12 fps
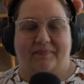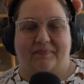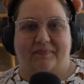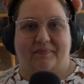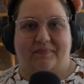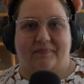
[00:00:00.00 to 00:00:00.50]

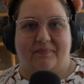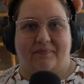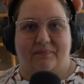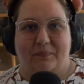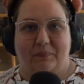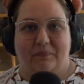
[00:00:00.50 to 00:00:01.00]

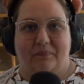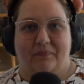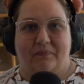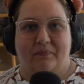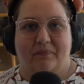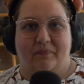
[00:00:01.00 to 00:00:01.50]

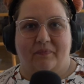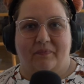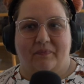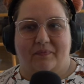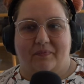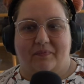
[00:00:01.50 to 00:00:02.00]

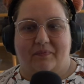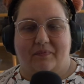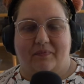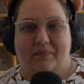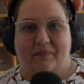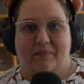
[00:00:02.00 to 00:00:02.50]

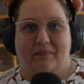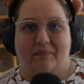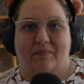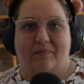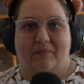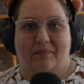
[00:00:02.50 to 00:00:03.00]

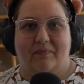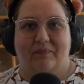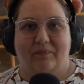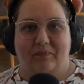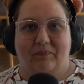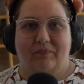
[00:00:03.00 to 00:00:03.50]

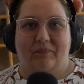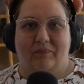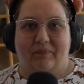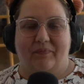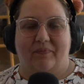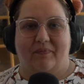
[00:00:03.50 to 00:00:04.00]

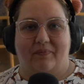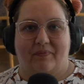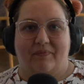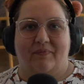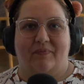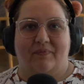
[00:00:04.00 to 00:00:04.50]

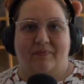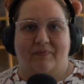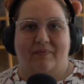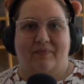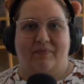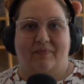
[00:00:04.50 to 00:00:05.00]
(not speaking)